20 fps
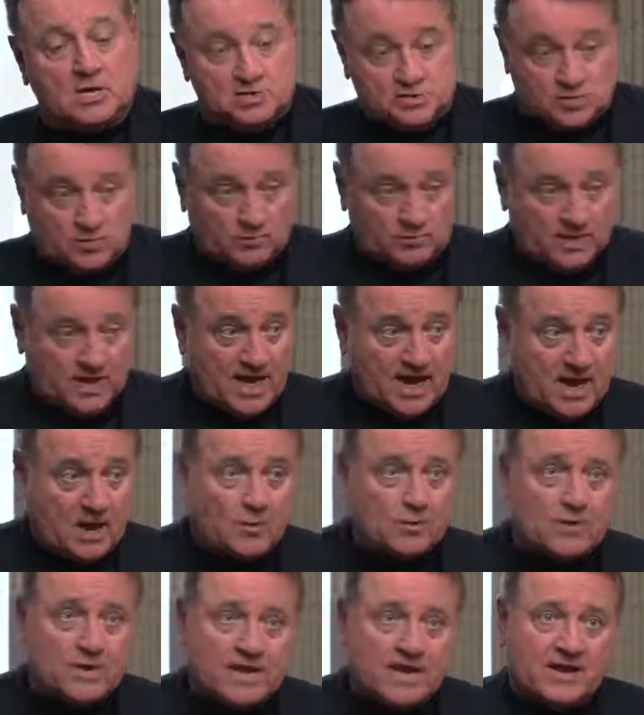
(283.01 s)
So
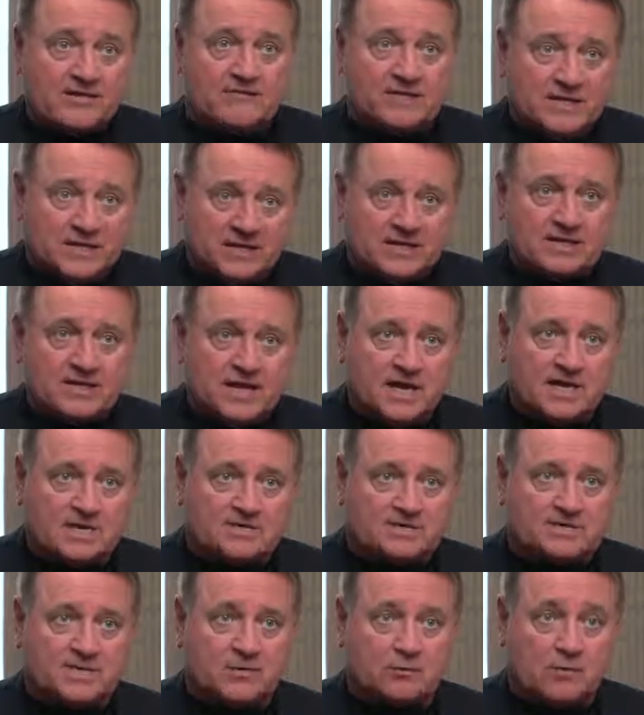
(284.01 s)
now we have an
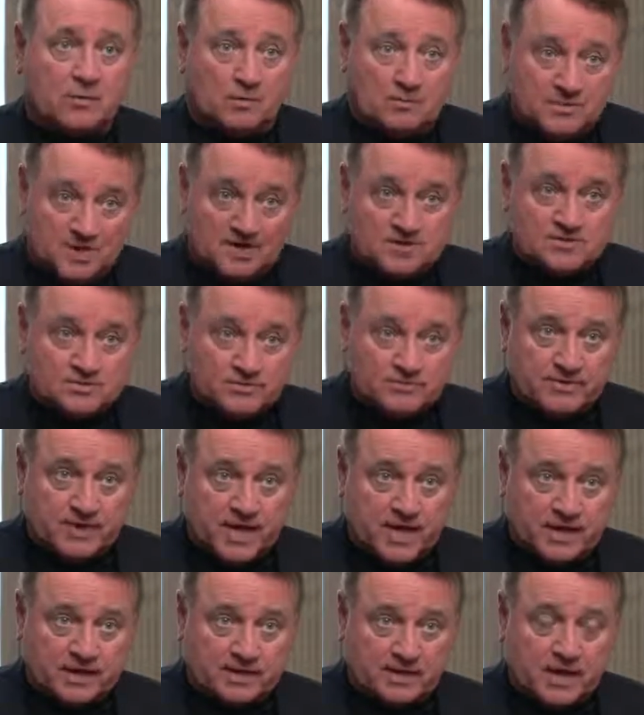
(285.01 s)
index that will measure
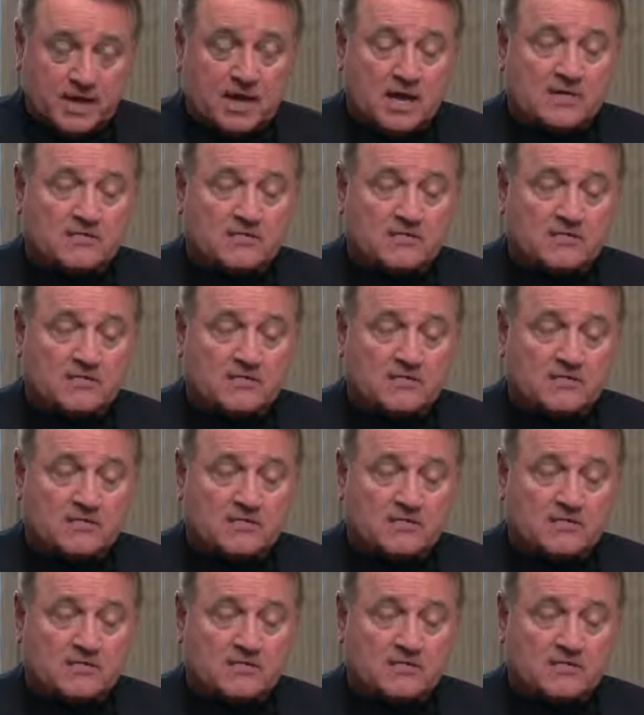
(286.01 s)
that